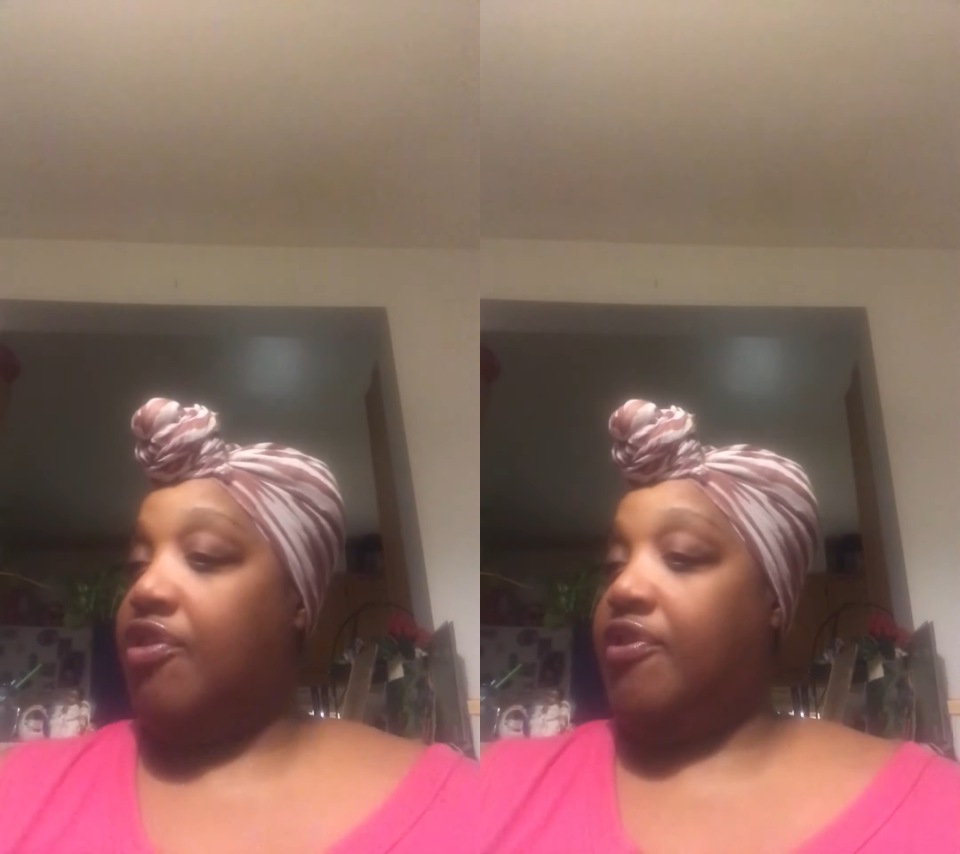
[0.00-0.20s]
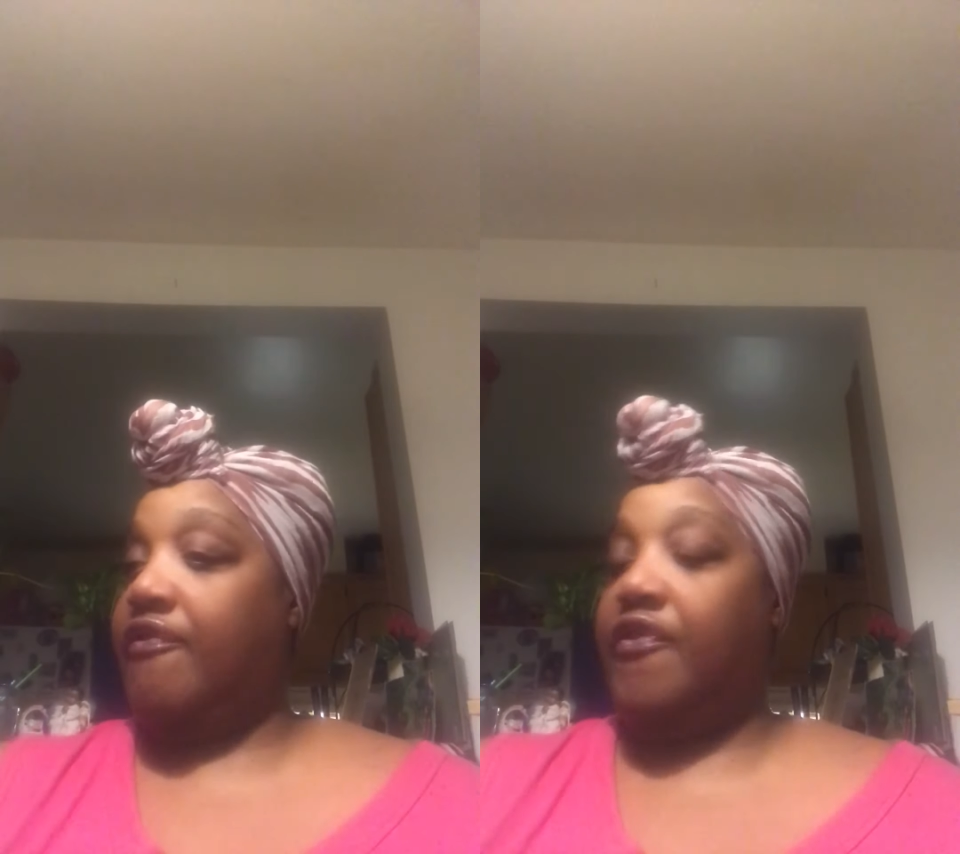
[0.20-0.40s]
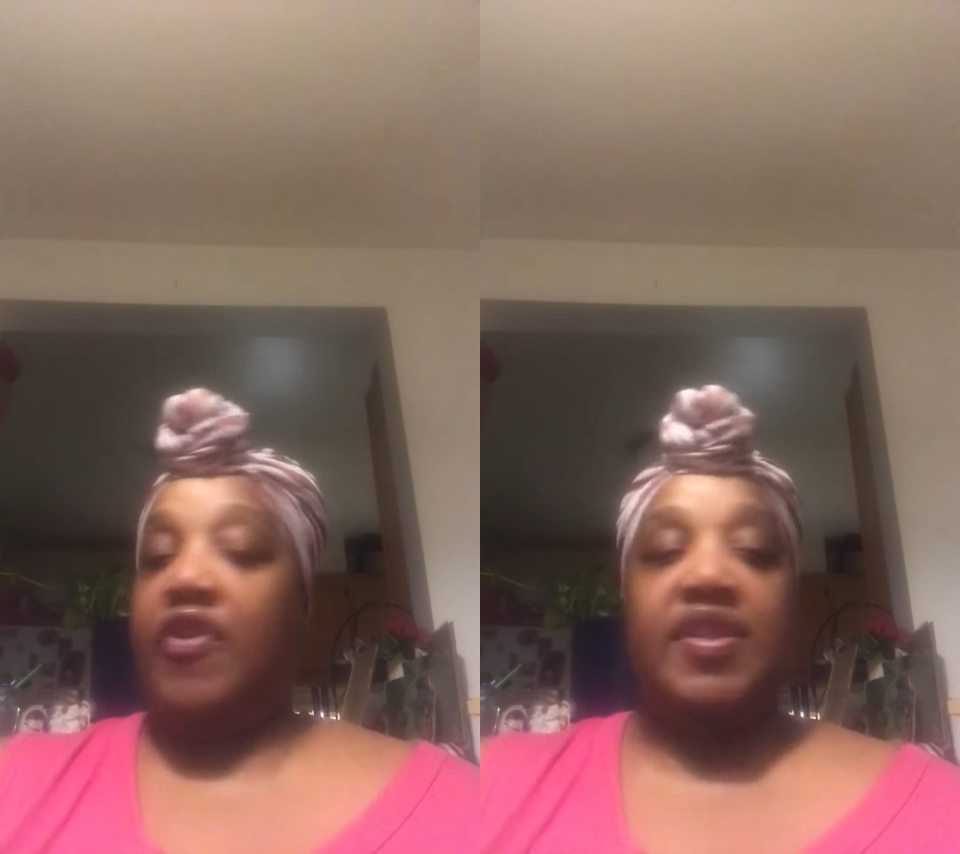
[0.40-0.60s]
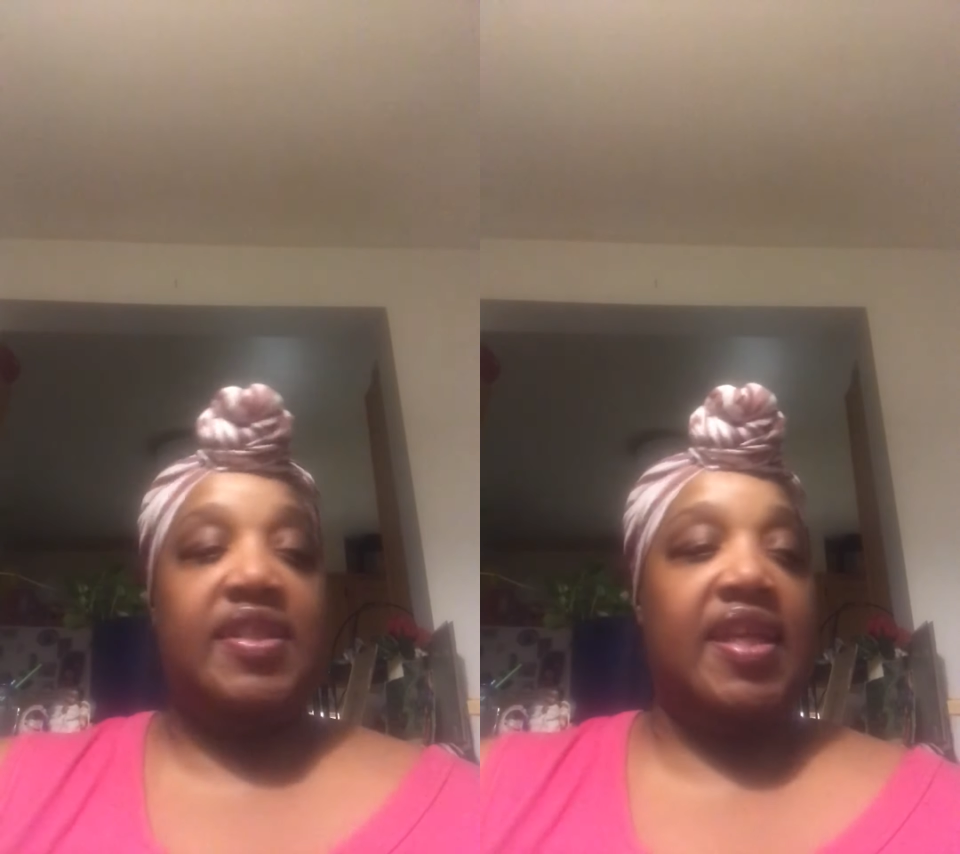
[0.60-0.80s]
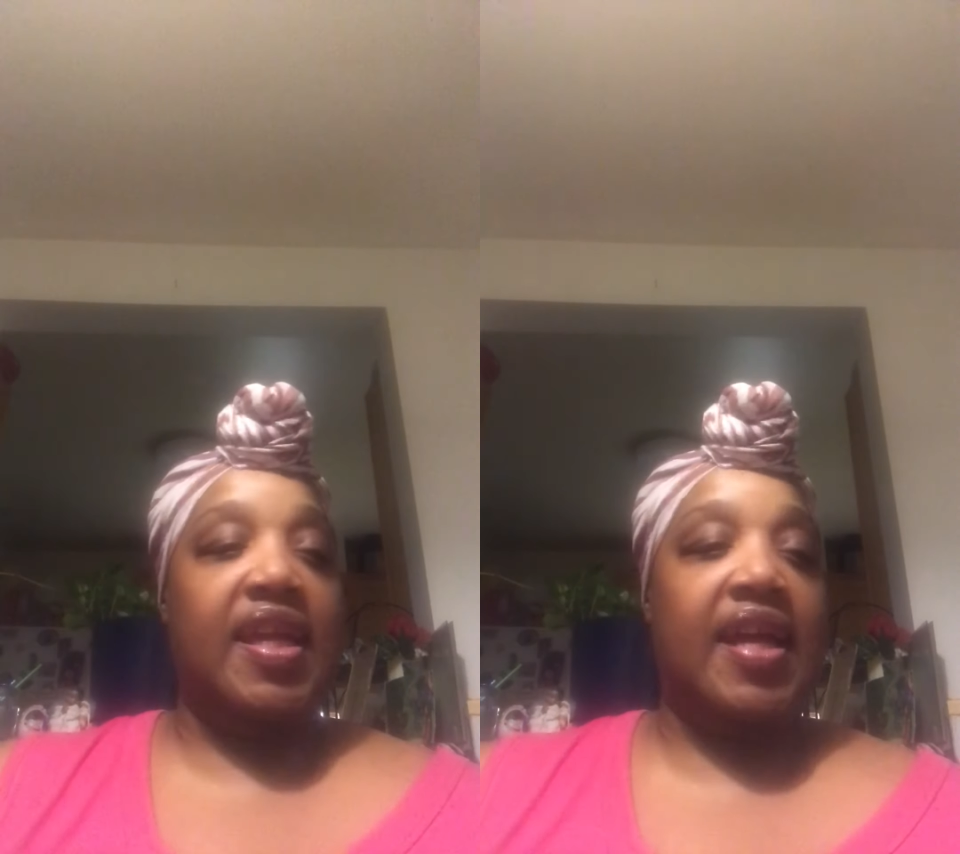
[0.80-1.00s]
The
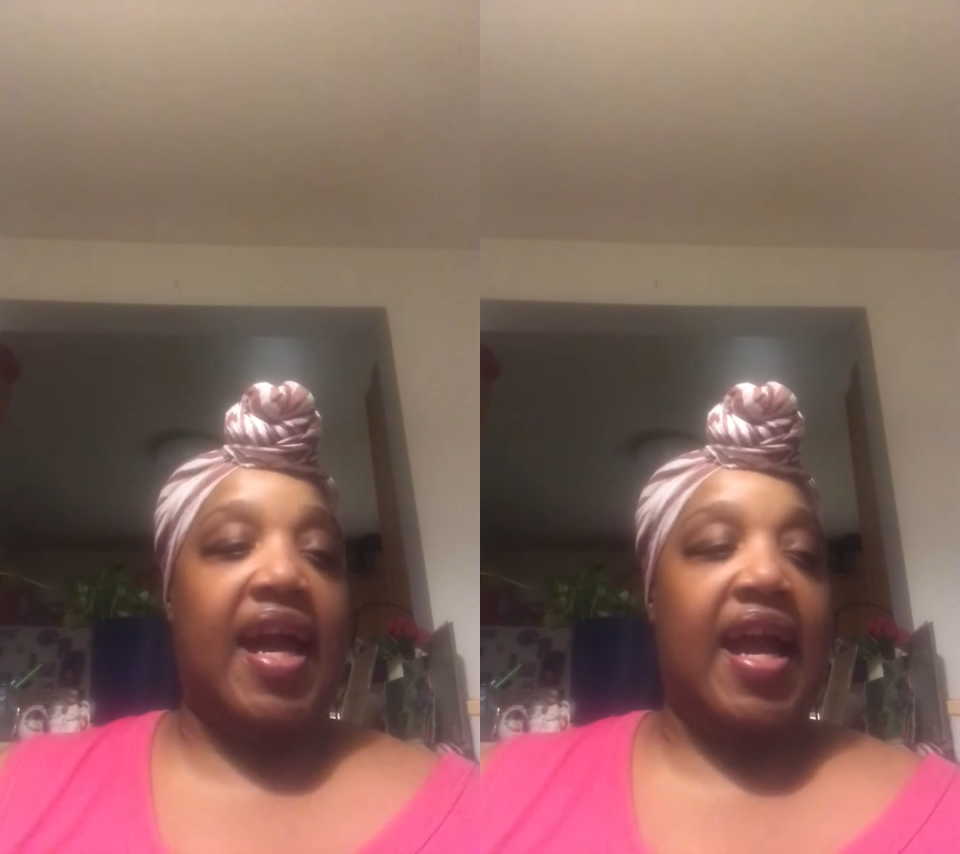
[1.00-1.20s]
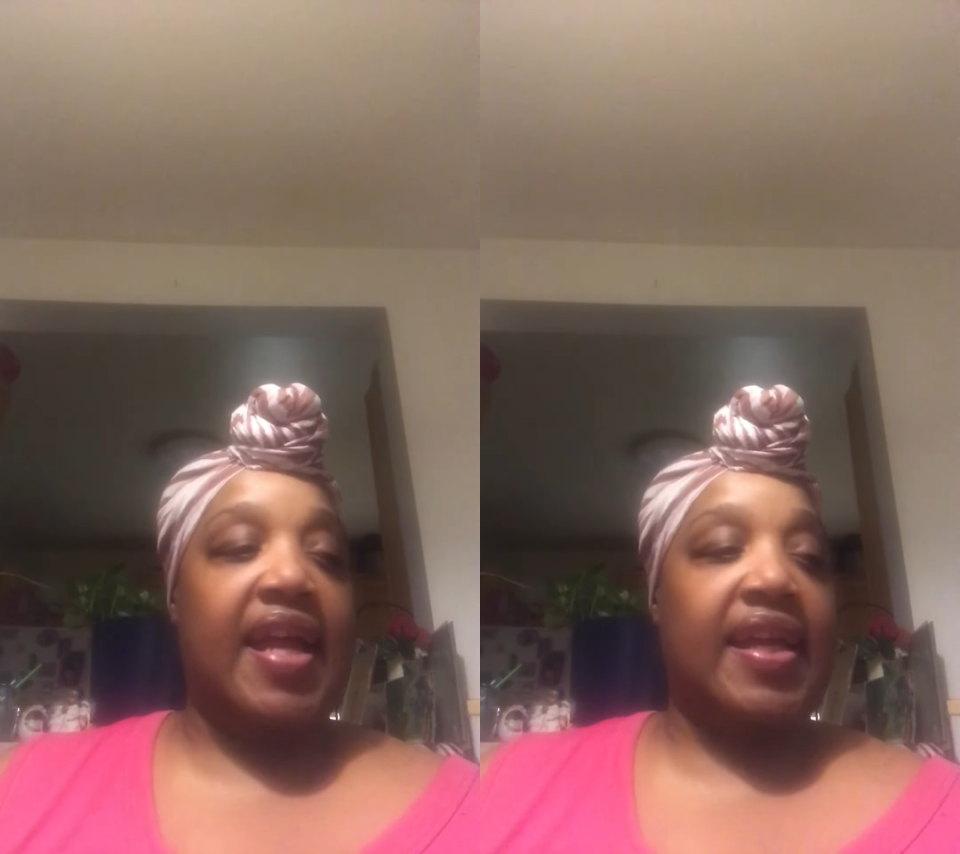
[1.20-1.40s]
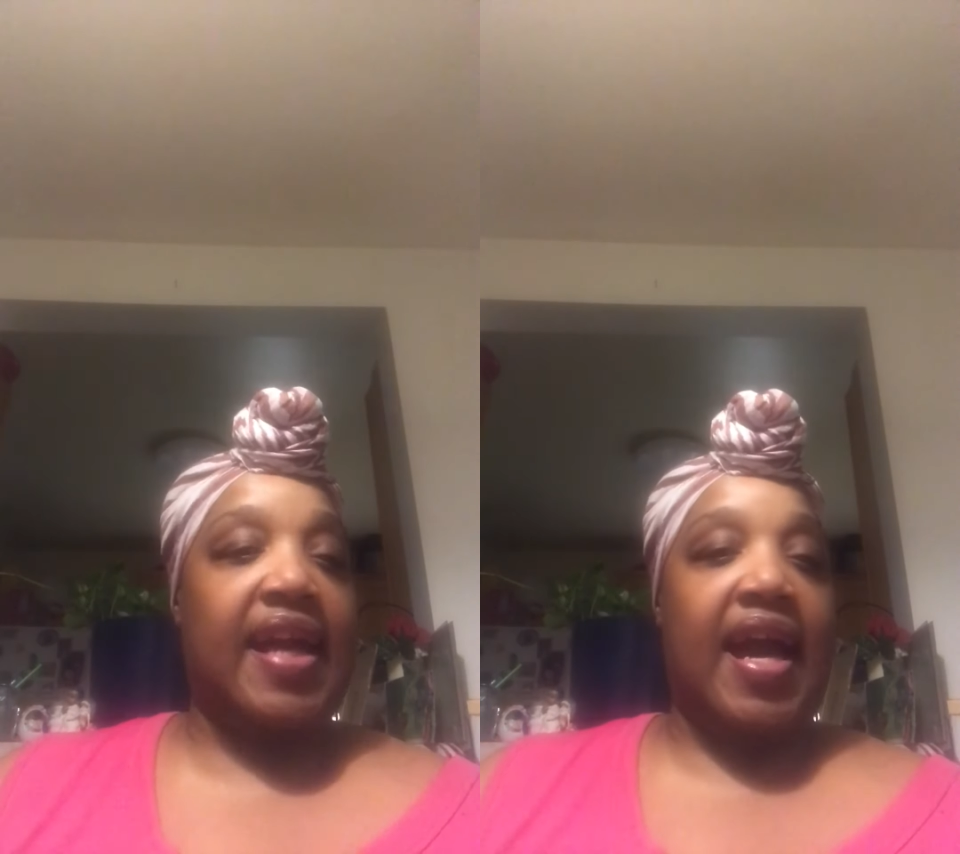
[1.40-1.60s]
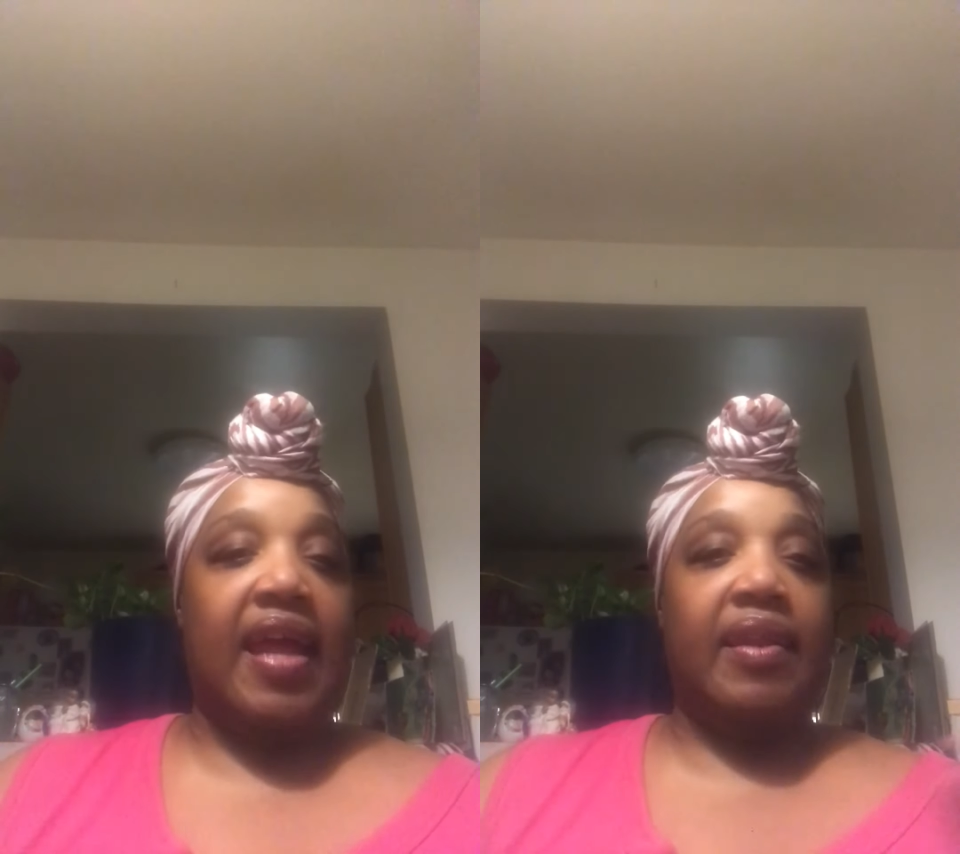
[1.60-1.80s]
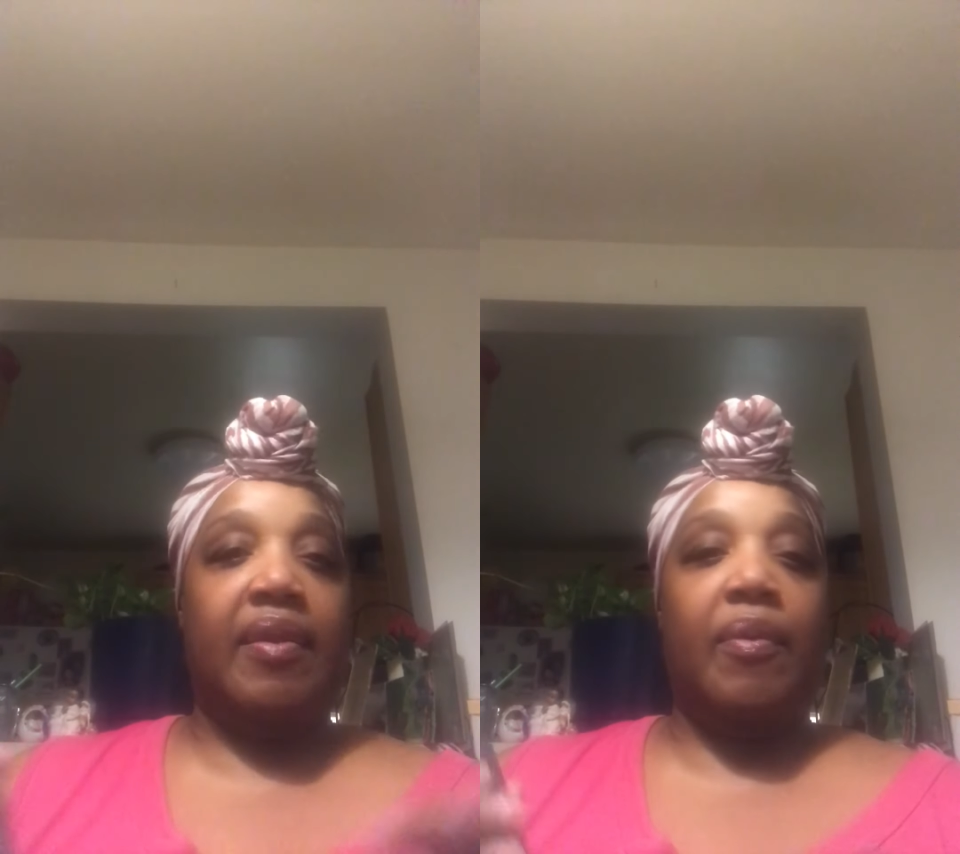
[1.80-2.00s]
first thing I got